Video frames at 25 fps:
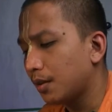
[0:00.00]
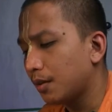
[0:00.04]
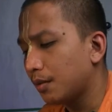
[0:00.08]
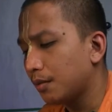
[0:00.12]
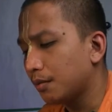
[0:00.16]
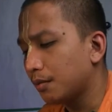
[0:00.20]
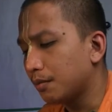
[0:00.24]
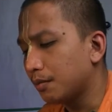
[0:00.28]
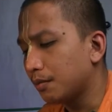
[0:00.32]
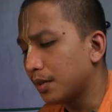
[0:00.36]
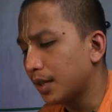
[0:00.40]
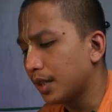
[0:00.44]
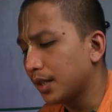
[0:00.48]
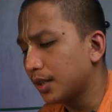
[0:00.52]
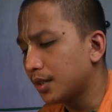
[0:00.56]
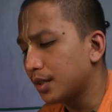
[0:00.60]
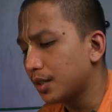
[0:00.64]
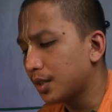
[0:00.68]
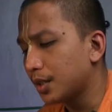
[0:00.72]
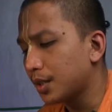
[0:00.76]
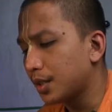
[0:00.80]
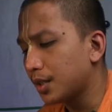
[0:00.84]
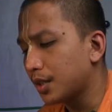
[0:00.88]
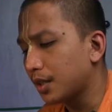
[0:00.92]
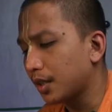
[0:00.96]

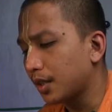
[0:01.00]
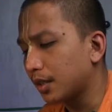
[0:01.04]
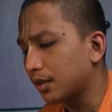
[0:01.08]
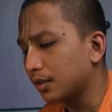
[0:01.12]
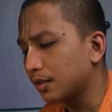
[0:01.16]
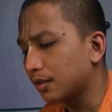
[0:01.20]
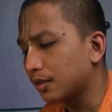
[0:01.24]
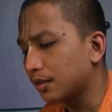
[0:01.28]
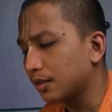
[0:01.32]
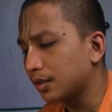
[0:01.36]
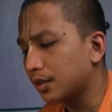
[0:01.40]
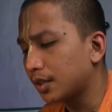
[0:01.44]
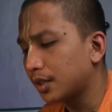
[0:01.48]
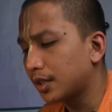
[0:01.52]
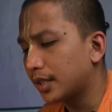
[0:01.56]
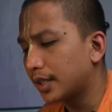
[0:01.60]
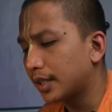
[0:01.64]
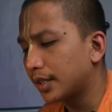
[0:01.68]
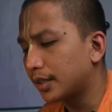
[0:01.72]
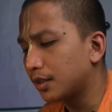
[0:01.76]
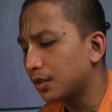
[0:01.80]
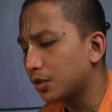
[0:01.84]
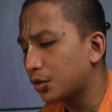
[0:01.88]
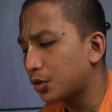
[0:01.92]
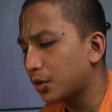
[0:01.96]
bugles and
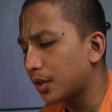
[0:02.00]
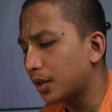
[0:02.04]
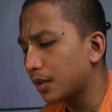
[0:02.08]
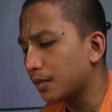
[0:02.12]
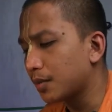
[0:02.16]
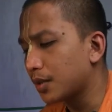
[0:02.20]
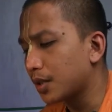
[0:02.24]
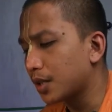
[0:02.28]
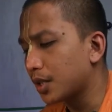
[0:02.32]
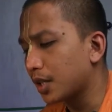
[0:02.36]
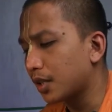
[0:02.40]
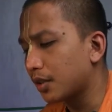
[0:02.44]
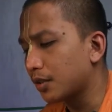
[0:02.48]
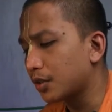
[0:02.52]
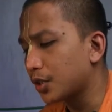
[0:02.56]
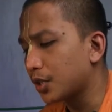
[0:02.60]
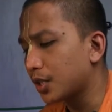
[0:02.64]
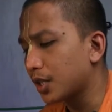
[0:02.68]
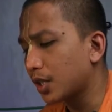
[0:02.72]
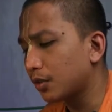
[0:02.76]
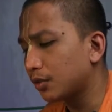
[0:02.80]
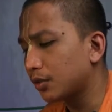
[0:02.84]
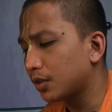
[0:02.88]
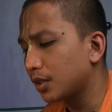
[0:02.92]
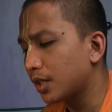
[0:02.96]
kettle drums are
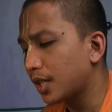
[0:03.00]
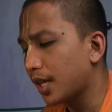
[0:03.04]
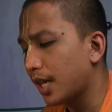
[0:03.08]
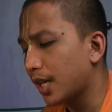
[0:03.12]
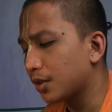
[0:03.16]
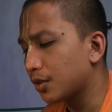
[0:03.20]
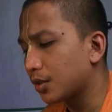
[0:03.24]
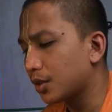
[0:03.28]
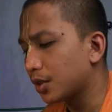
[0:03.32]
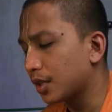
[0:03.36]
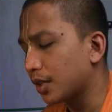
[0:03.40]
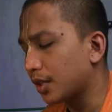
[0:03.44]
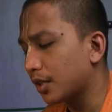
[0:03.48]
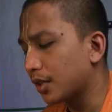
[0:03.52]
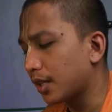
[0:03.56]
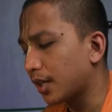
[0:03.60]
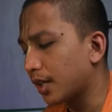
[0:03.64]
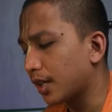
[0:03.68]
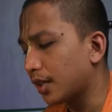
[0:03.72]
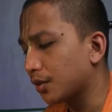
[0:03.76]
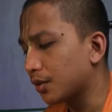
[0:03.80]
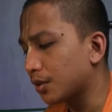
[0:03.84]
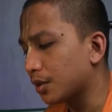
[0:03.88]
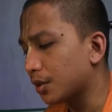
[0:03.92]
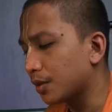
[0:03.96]
sounded outside the
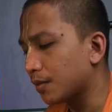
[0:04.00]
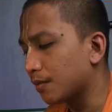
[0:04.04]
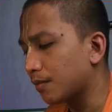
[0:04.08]
house.